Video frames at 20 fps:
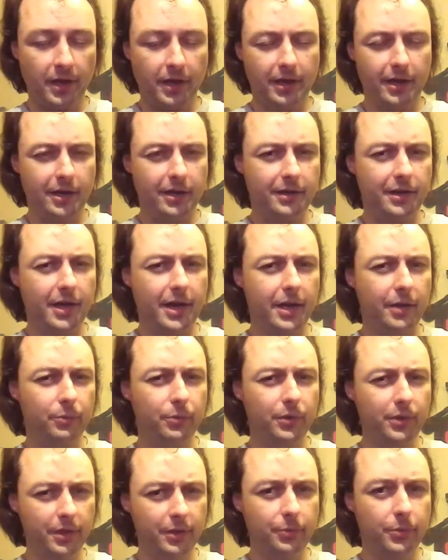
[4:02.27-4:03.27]
And I
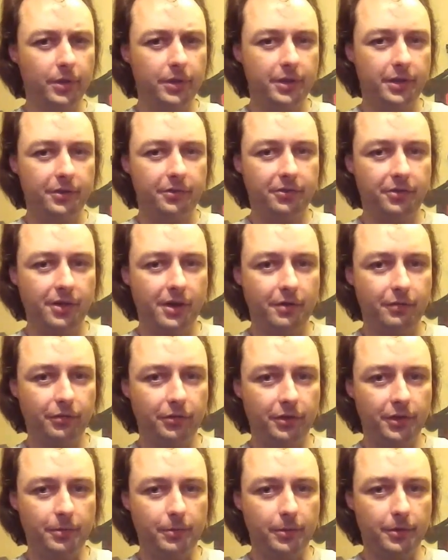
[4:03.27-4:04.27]
really wanted a staff
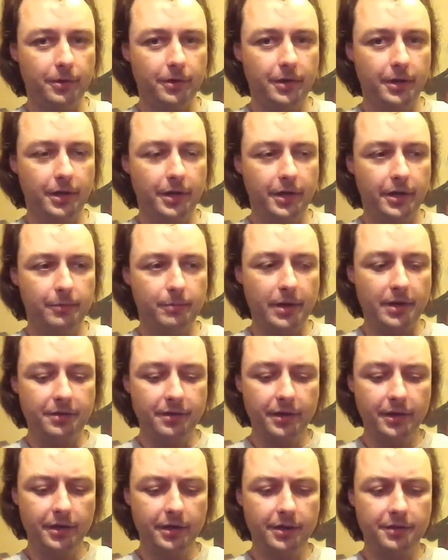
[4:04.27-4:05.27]
saber, and my
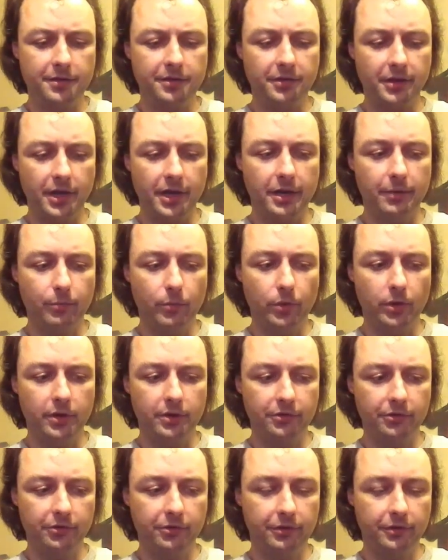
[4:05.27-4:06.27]
thinking at the time
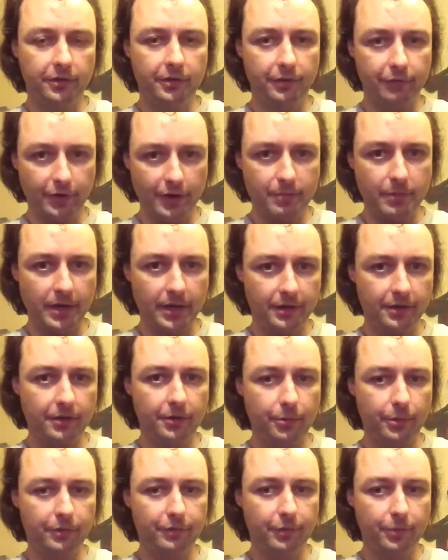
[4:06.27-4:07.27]
was, if I buy
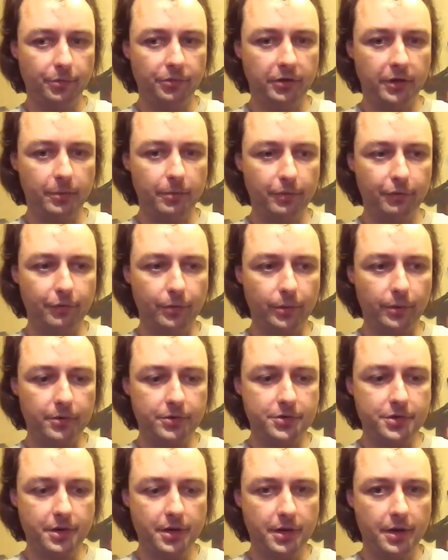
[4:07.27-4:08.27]
another one from
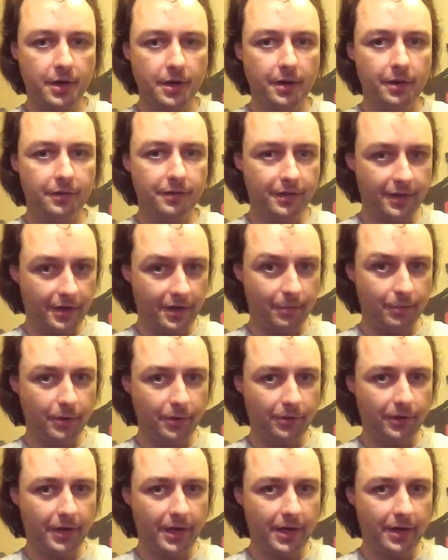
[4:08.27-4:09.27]
Saberforge, then I'll be
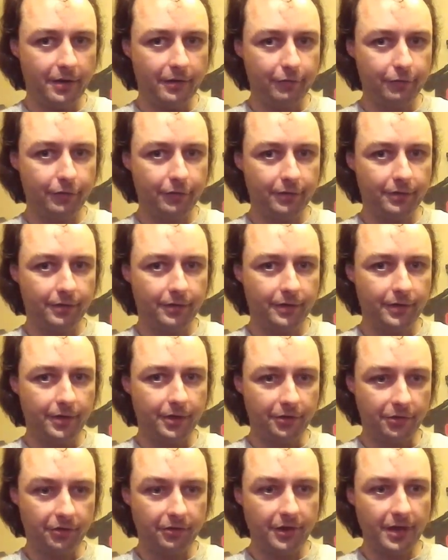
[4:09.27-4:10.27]
able to have
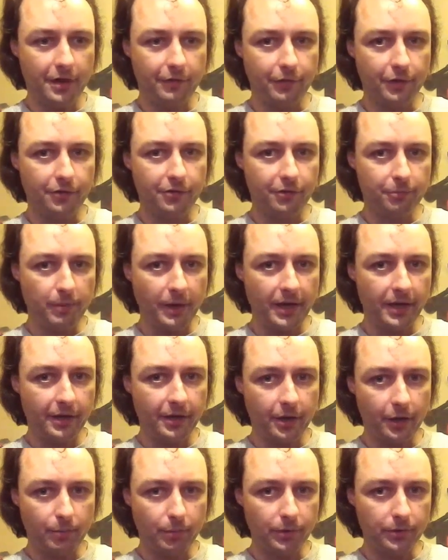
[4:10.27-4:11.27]
a staff. I'll just buy a
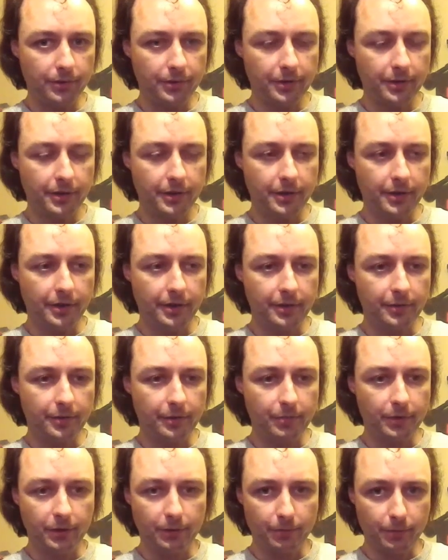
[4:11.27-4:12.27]
coupler, and
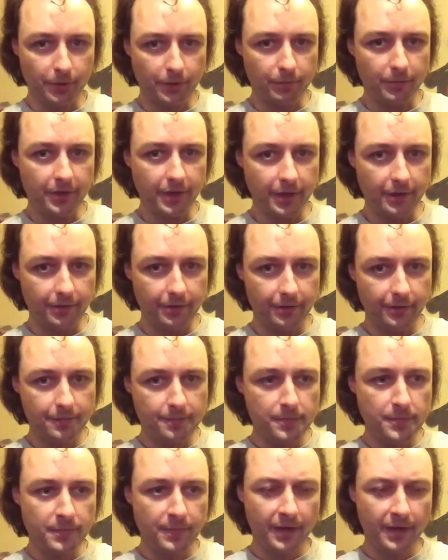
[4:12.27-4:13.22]
I'll be able to put them together.